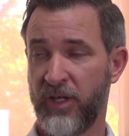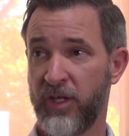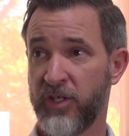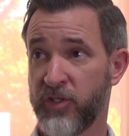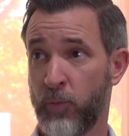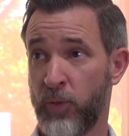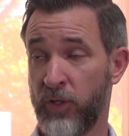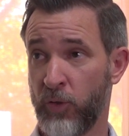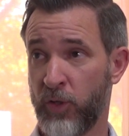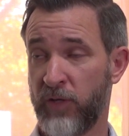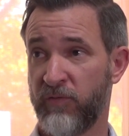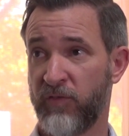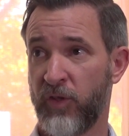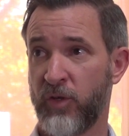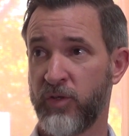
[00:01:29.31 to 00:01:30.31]
So we're
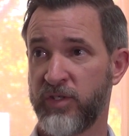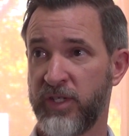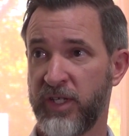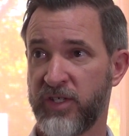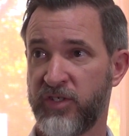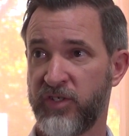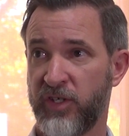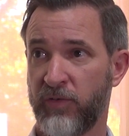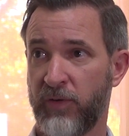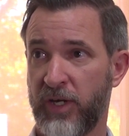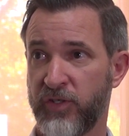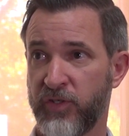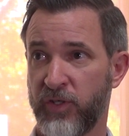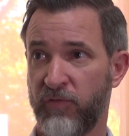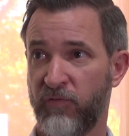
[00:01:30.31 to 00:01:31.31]
looking for those next
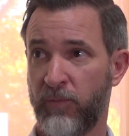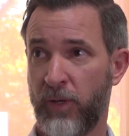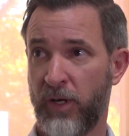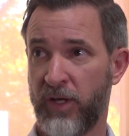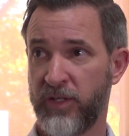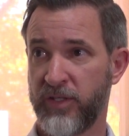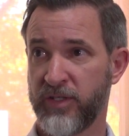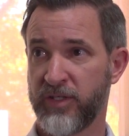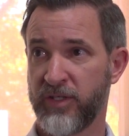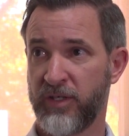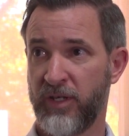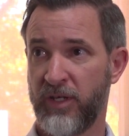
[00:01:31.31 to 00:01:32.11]
generation of mines.